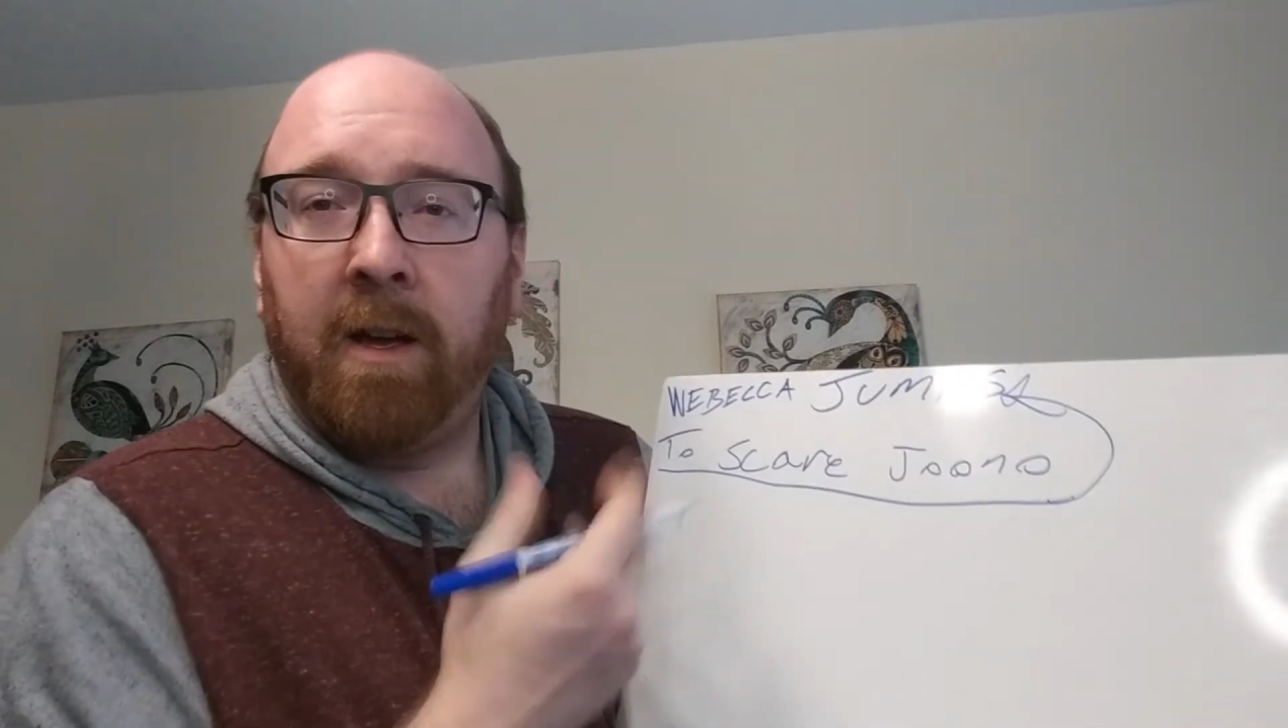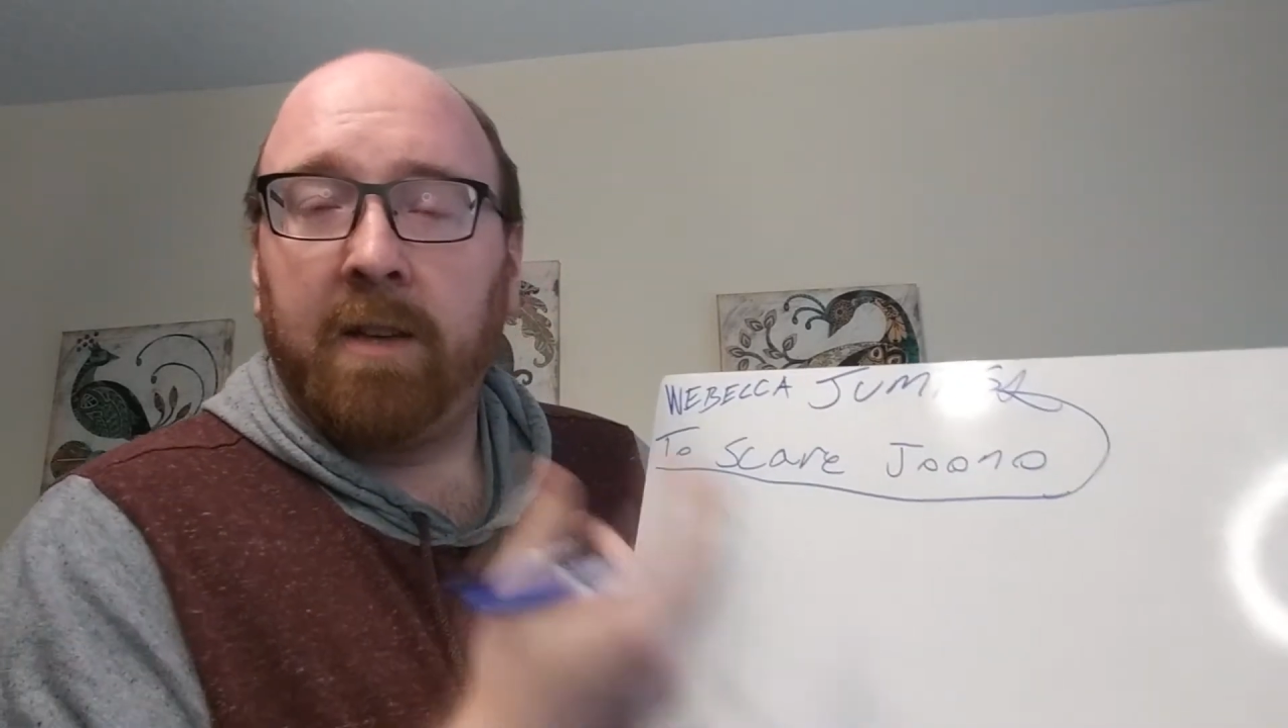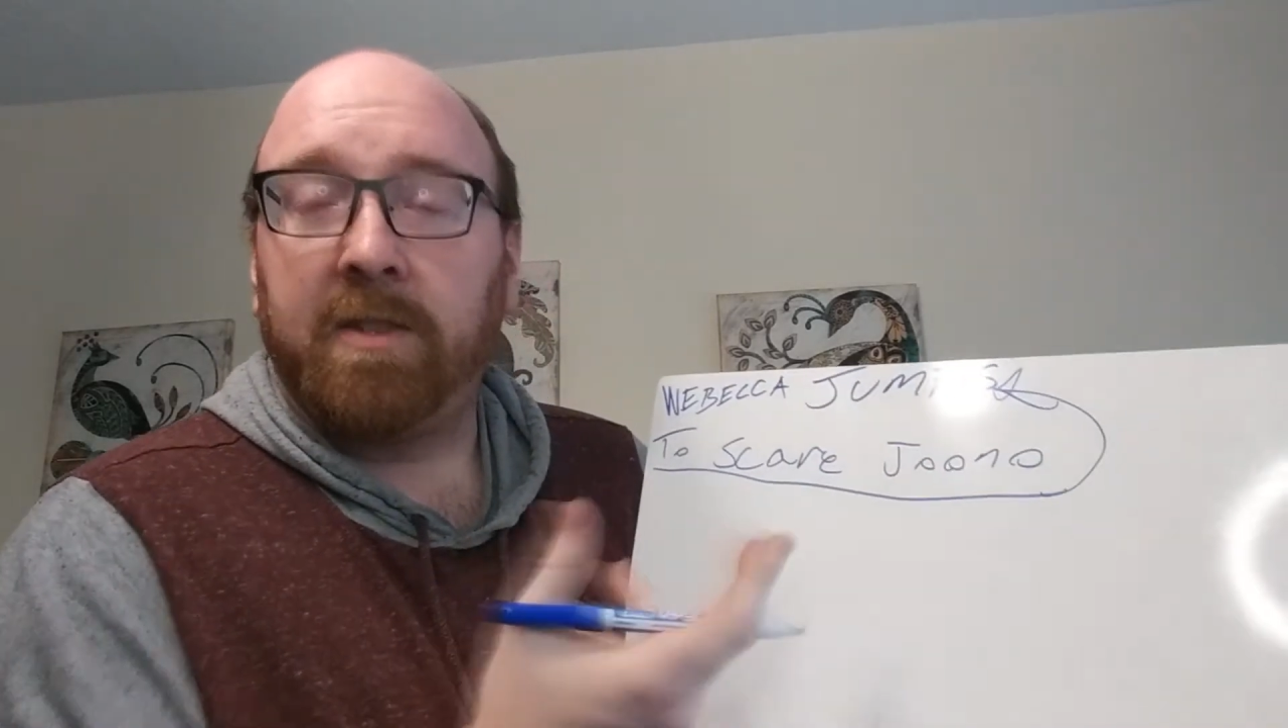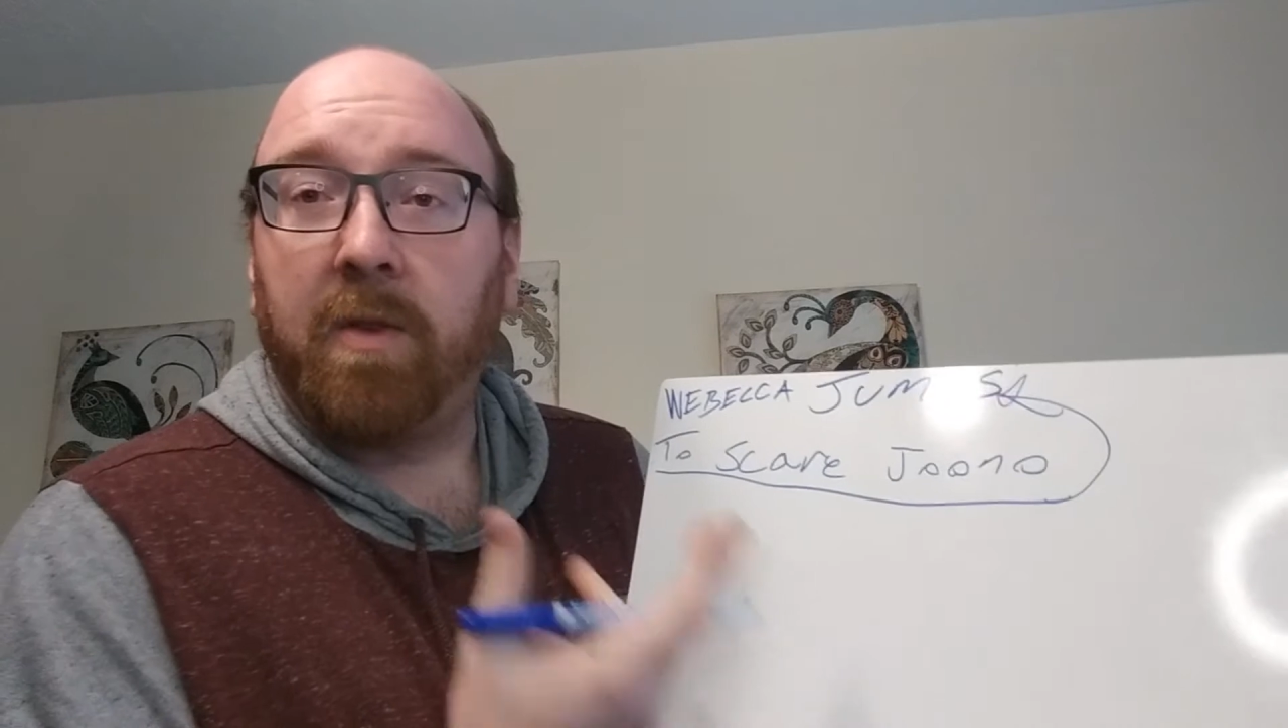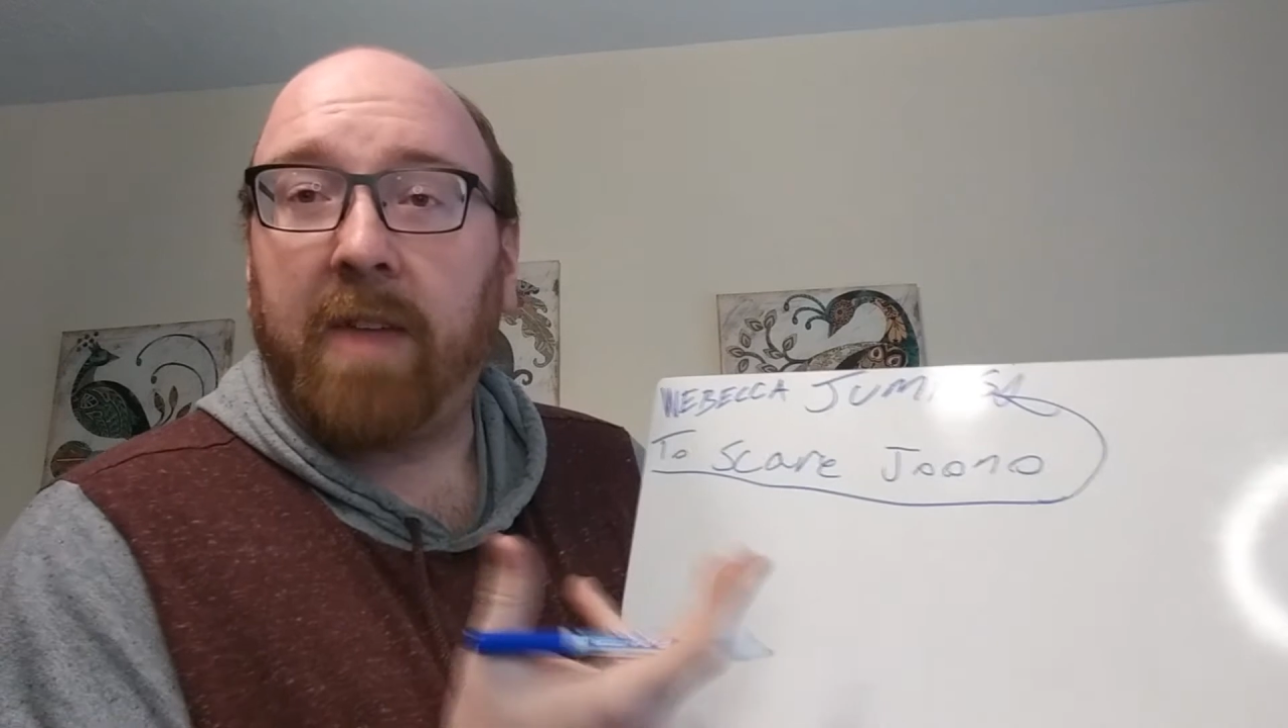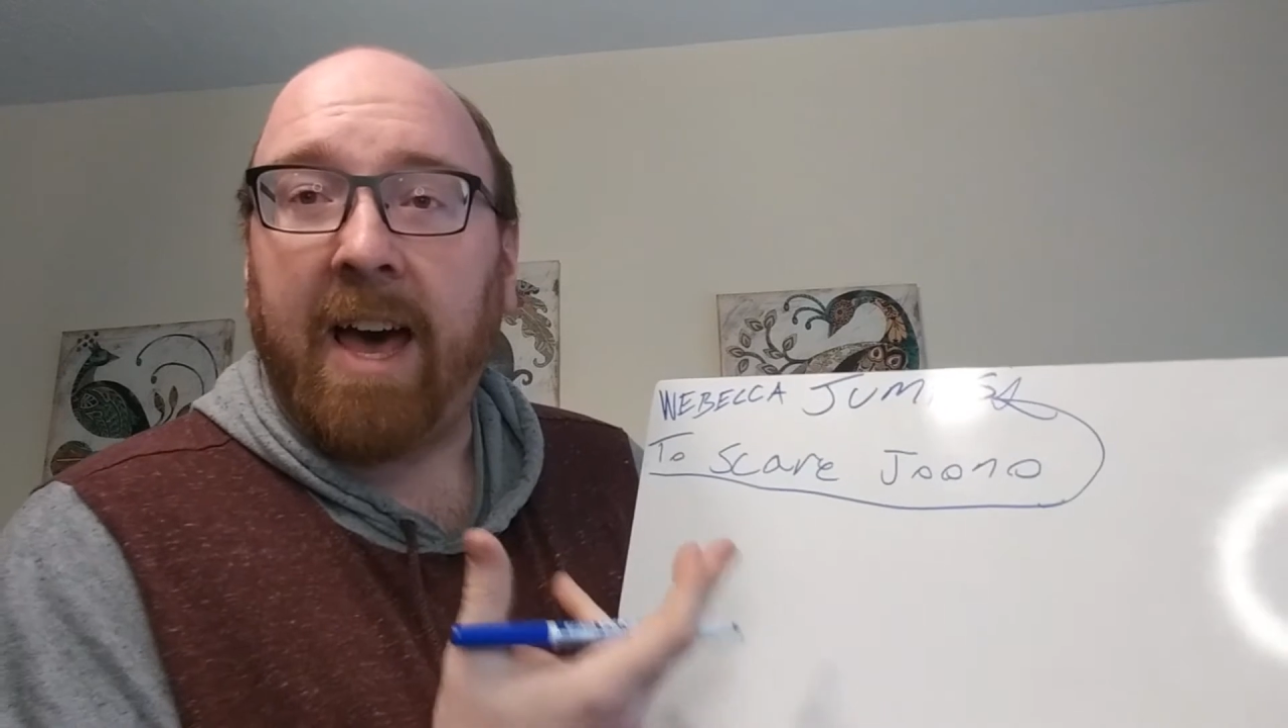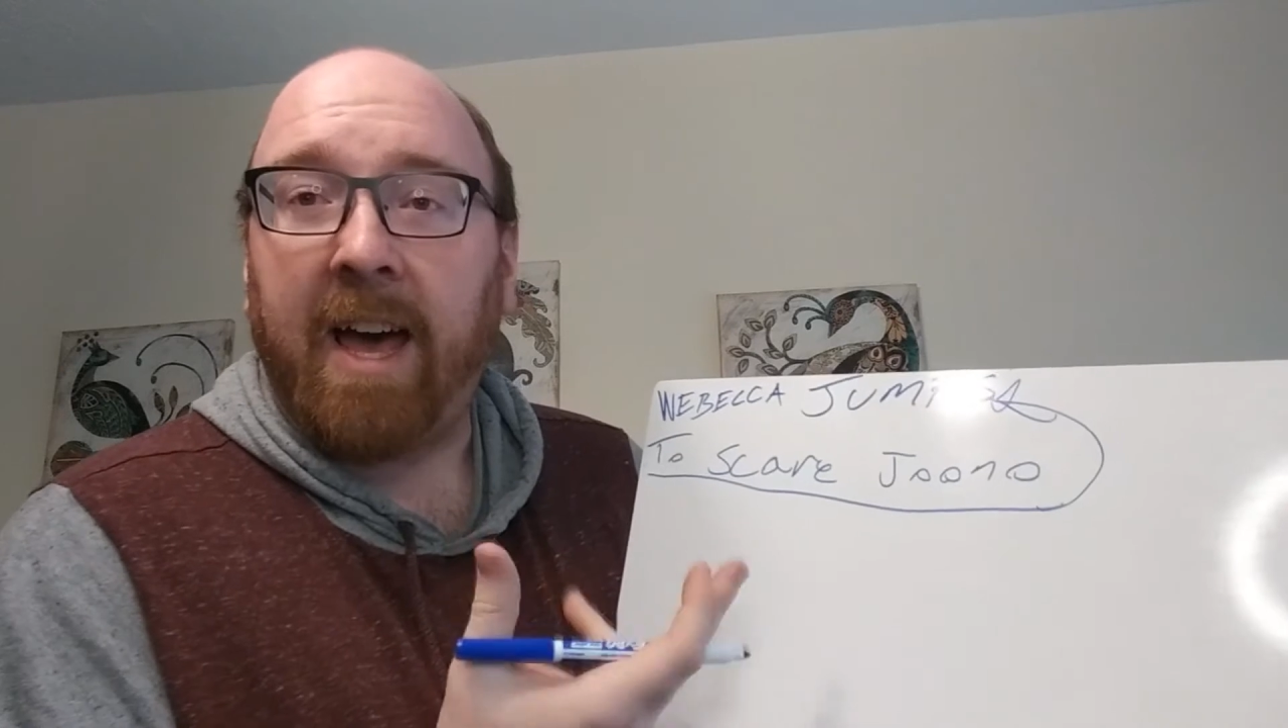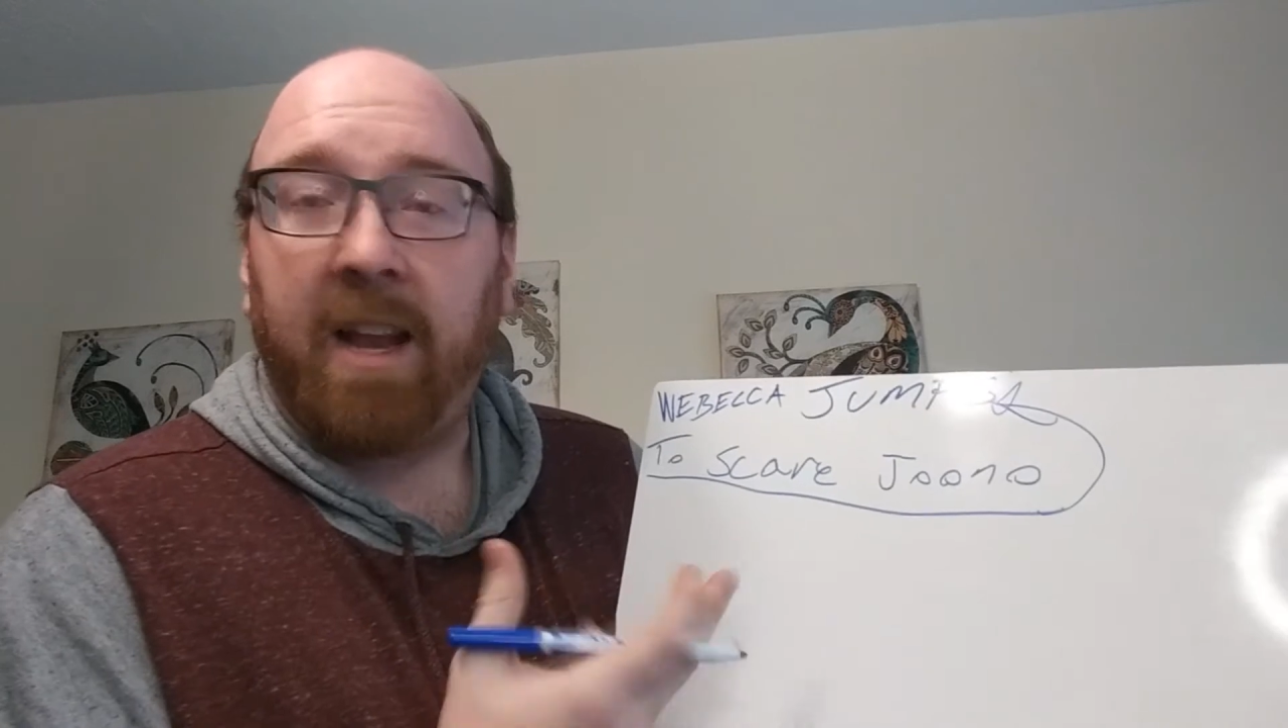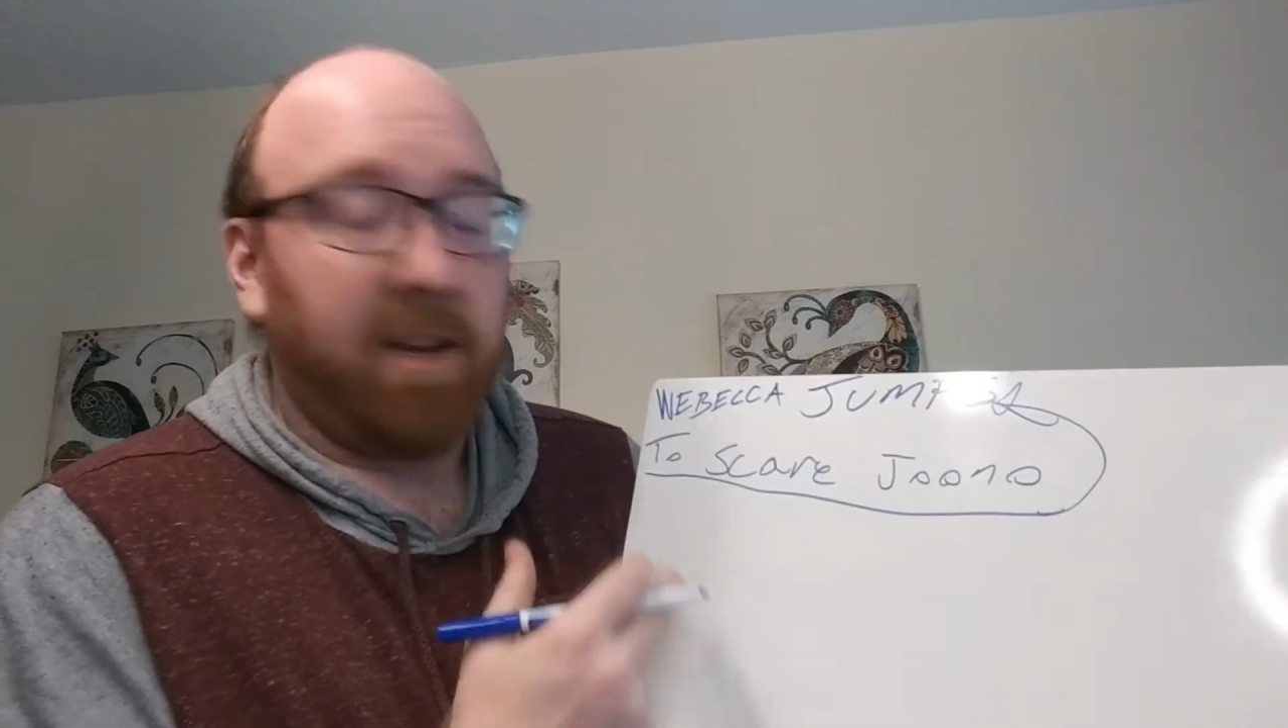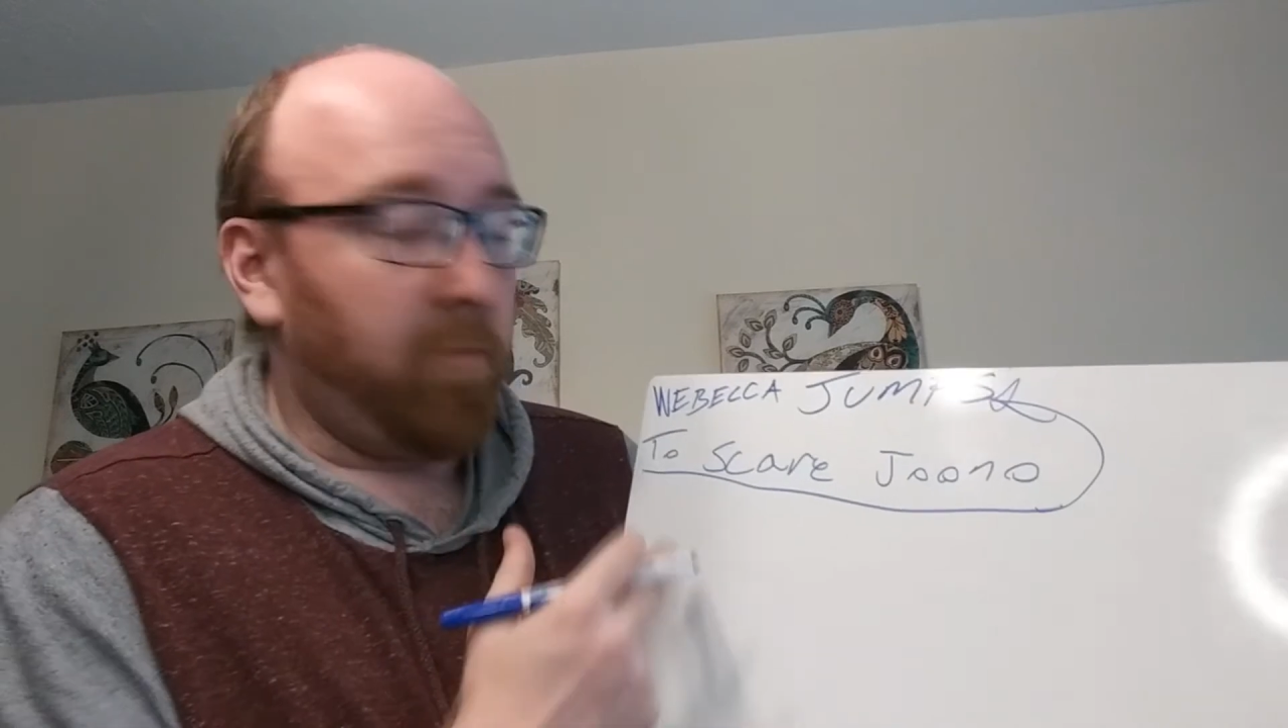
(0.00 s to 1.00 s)
So
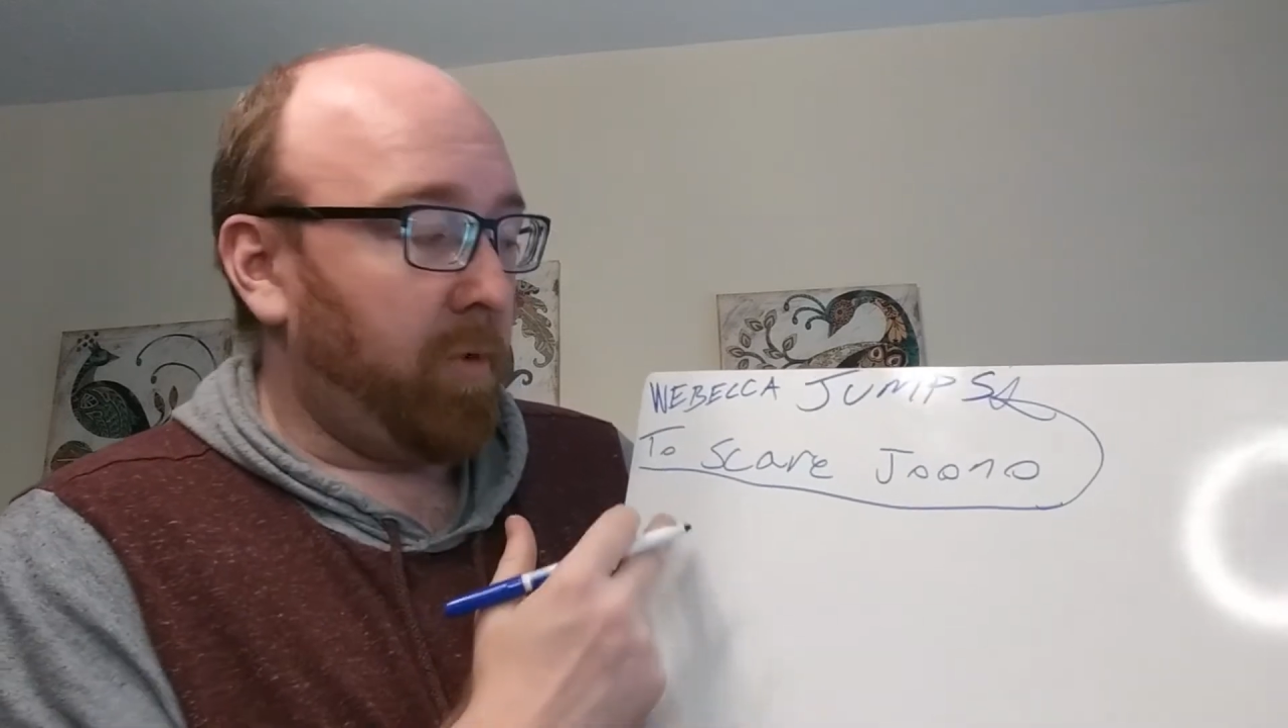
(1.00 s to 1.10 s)
that